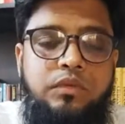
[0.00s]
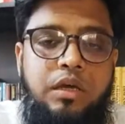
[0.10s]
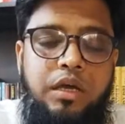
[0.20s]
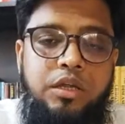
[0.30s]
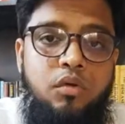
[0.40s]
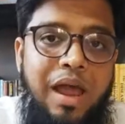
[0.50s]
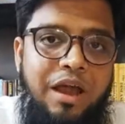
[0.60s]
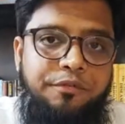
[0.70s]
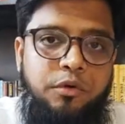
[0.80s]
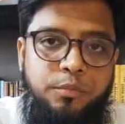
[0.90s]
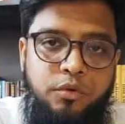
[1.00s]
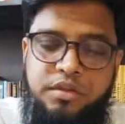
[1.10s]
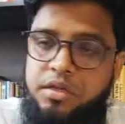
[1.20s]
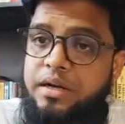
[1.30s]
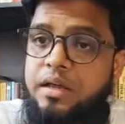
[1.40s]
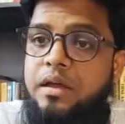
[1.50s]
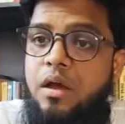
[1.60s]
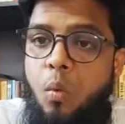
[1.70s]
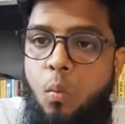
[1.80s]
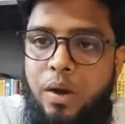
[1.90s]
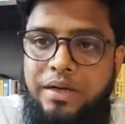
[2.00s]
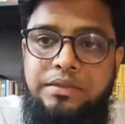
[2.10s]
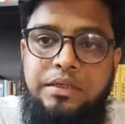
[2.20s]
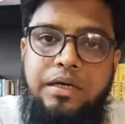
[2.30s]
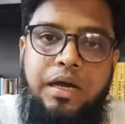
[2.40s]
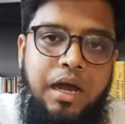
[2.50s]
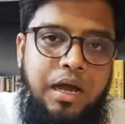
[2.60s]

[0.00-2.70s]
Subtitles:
you have to proceed one